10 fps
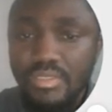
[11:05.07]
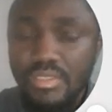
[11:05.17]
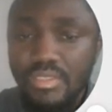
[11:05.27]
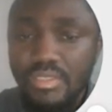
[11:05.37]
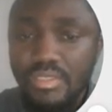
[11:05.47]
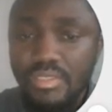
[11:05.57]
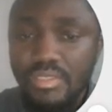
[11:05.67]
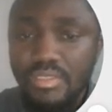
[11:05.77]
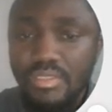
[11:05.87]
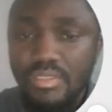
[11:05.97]

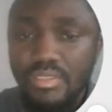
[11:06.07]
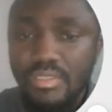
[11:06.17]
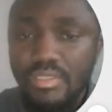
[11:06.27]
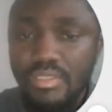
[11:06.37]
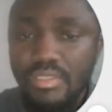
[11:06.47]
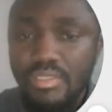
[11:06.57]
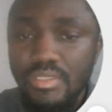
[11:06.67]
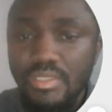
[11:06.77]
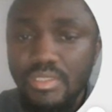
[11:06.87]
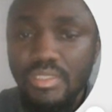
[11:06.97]

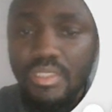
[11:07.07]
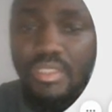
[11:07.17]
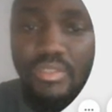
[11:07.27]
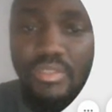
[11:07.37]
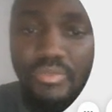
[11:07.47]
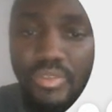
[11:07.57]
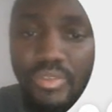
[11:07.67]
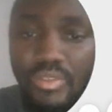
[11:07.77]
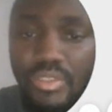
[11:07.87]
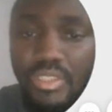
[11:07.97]
EDE
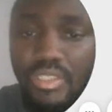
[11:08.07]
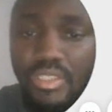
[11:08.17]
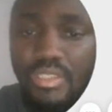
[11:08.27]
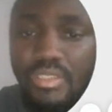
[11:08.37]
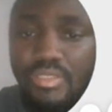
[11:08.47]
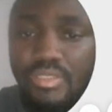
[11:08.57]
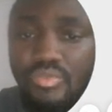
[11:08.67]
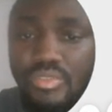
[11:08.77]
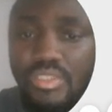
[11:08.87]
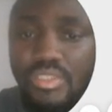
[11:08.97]
from E
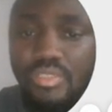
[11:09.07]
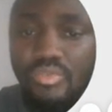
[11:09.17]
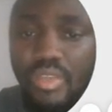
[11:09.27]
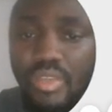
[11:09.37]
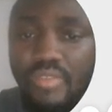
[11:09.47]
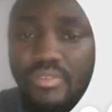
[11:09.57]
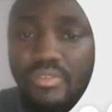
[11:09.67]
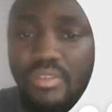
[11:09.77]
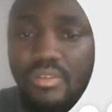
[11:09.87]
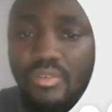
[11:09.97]
to D to F,
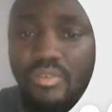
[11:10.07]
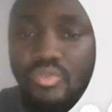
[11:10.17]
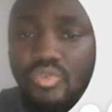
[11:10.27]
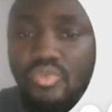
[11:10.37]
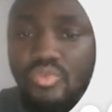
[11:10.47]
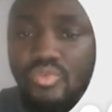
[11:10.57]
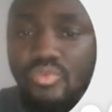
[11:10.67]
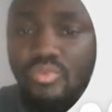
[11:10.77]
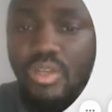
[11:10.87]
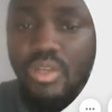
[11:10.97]
2,
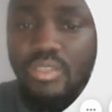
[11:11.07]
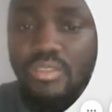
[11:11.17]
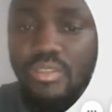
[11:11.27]
1,